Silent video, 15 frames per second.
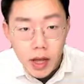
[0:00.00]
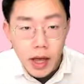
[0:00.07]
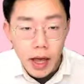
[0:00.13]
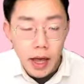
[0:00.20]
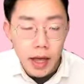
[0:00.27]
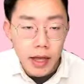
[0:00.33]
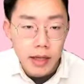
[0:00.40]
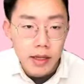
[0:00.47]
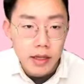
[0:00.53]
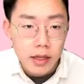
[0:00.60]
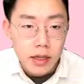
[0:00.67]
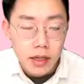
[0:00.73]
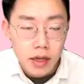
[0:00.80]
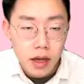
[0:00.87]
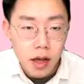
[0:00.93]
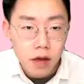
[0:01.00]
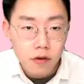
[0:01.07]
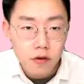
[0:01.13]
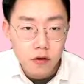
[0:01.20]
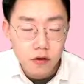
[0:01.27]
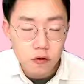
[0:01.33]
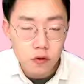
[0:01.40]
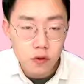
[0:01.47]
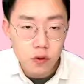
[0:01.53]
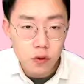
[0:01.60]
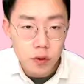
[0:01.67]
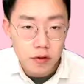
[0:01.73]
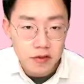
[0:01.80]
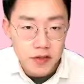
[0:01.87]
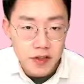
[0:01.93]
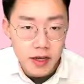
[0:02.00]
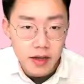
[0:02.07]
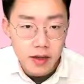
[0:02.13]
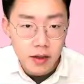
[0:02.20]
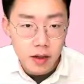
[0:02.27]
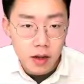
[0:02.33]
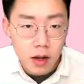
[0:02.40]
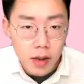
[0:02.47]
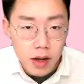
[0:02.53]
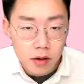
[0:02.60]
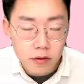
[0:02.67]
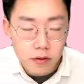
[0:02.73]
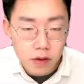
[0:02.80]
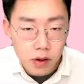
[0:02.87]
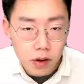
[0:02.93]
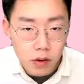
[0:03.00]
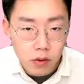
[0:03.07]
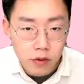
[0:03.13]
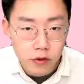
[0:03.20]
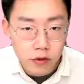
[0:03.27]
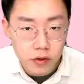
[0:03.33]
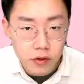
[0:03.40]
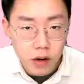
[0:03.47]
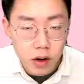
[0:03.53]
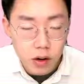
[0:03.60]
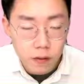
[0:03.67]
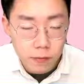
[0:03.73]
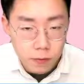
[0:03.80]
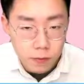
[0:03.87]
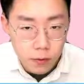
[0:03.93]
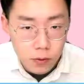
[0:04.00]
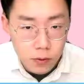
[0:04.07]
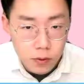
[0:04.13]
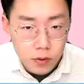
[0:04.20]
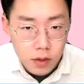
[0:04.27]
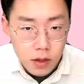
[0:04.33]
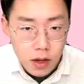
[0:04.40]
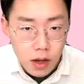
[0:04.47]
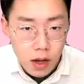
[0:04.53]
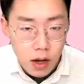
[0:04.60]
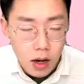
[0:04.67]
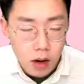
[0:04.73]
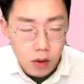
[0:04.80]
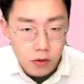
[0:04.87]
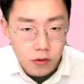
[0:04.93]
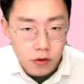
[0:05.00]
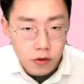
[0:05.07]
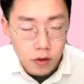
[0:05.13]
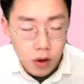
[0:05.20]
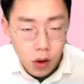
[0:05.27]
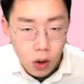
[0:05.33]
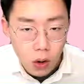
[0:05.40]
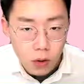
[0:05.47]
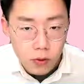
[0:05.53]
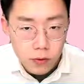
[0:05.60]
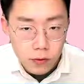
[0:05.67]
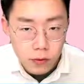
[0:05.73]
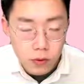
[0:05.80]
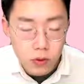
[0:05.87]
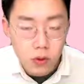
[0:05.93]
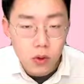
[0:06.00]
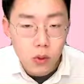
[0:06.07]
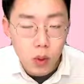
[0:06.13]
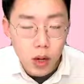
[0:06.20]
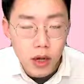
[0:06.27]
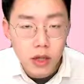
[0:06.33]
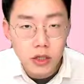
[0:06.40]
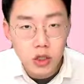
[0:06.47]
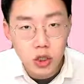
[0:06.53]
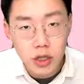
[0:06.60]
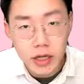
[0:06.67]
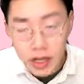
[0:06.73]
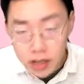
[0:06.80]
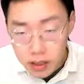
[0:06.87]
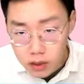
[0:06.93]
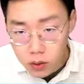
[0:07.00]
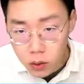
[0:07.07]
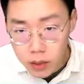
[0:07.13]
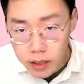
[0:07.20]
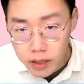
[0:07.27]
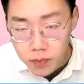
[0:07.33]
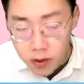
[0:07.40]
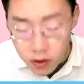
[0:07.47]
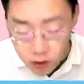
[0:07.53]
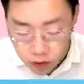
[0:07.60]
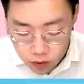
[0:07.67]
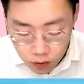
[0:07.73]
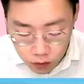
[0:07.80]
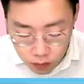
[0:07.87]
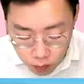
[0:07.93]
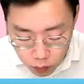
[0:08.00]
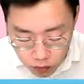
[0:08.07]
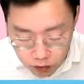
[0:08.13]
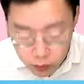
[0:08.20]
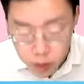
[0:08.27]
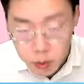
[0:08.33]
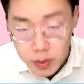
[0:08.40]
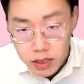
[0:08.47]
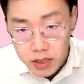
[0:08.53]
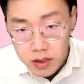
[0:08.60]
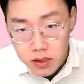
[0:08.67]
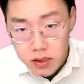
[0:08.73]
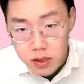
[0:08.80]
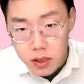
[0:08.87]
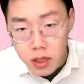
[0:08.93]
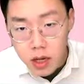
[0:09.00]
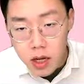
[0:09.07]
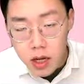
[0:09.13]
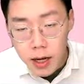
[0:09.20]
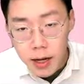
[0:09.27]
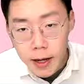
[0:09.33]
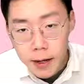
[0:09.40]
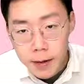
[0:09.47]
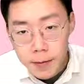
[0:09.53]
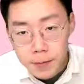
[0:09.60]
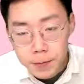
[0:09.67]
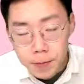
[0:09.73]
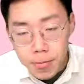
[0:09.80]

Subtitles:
and it asks you to rotate about the origin through origin O through 180 degree. So which means in